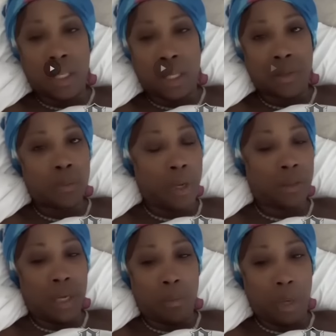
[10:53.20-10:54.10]
Nothing else
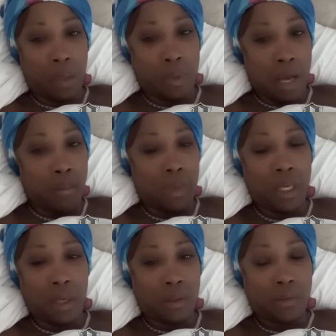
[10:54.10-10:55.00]
about that baby. I
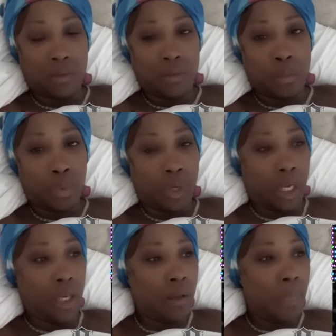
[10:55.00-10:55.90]
mean it.
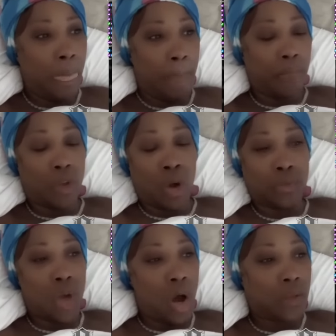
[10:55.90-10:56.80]
Bree,
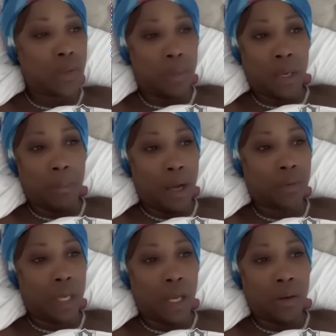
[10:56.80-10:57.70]
don't talk to me
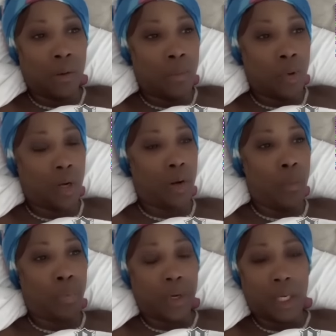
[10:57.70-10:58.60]
about that no more.
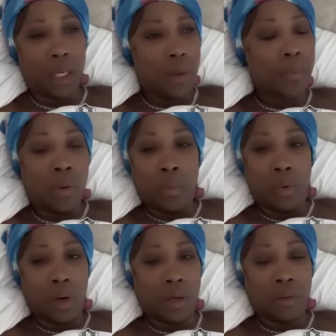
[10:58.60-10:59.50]
Don't bring it up no
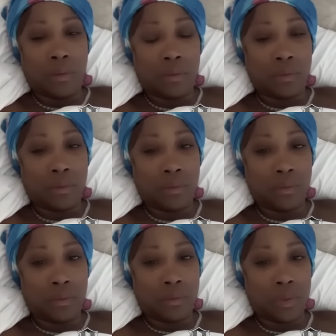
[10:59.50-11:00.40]
more.
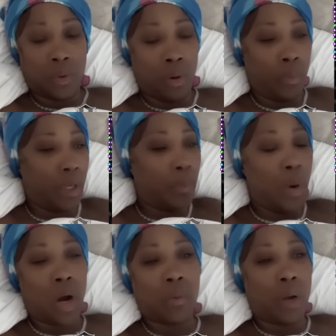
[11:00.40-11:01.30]
Or we can
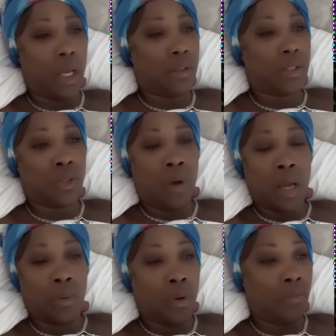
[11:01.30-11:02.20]
part ways too.
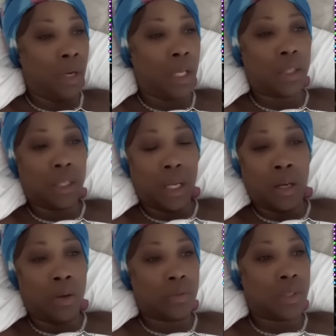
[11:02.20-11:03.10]
I don't want nothing
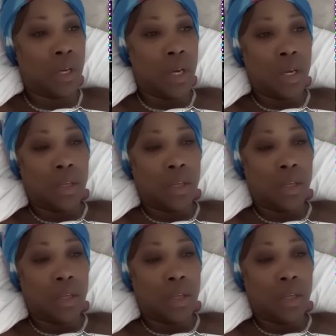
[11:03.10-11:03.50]
else